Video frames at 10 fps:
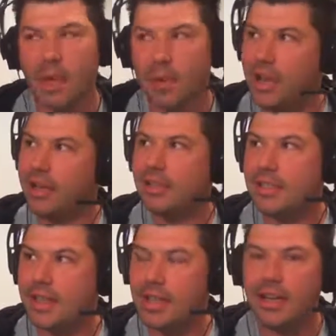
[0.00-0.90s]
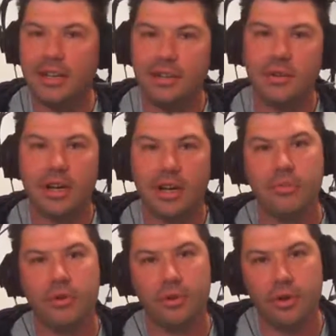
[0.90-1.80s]
partner's here. I don't want to
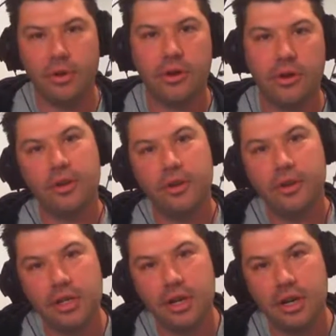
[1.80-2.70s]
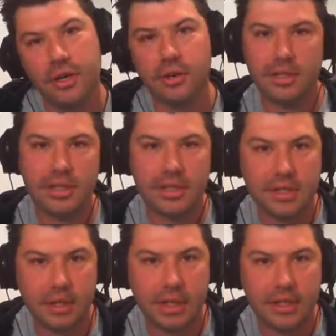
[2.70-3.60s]
uproot her and her job and her
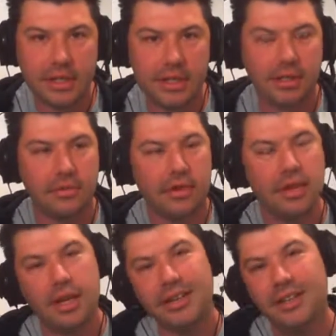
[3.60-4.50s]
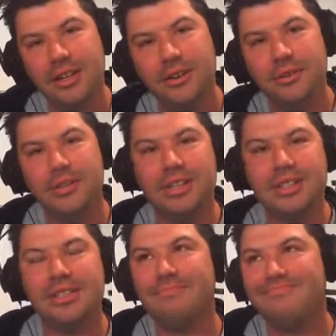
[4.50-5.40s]
situation. And
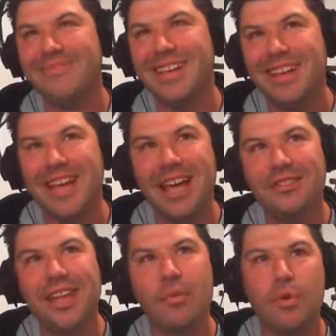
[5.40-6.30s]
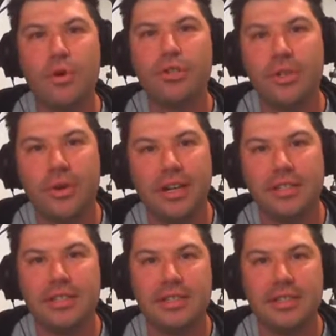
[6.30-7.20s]
as you get more
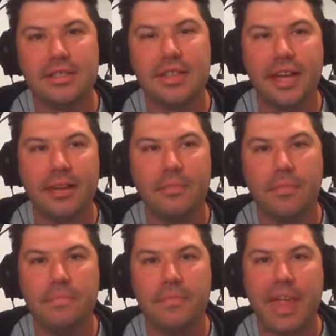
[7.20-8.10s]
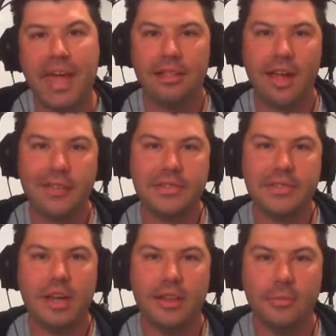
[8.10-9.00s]
entrenched, it's just like that
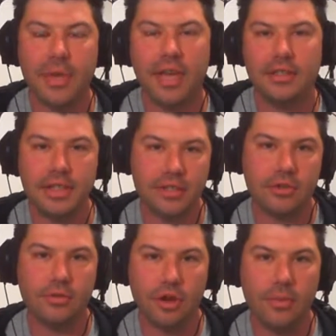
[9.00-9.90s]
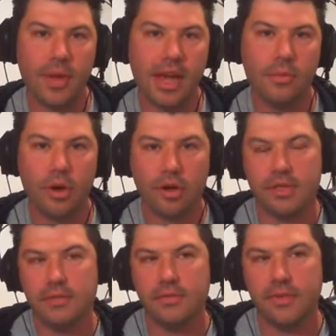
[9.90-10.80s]
lifestyle of being a digital nomad
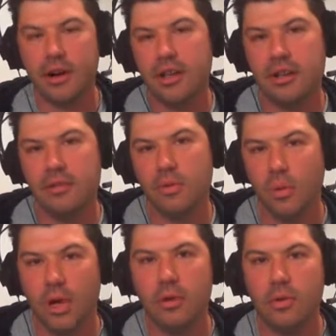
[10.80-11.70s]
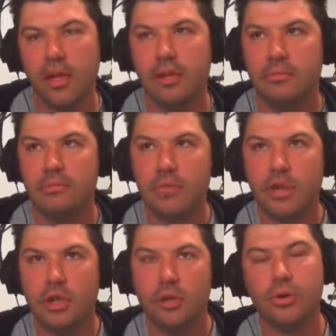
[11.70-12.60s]
works very well when
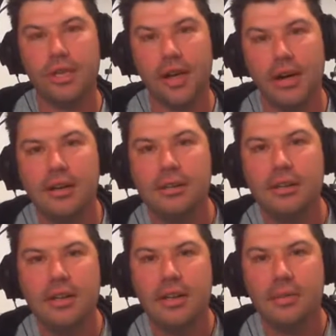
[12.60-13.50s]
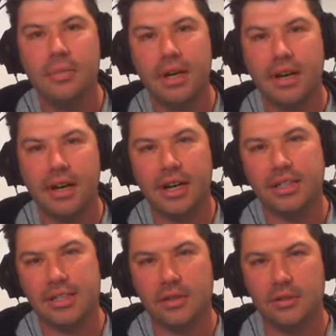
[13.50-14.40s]
you're young, but I
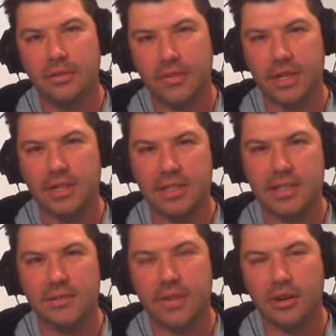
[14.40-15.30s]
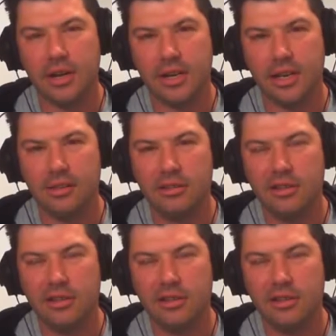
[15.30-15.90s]
just don't feel it's very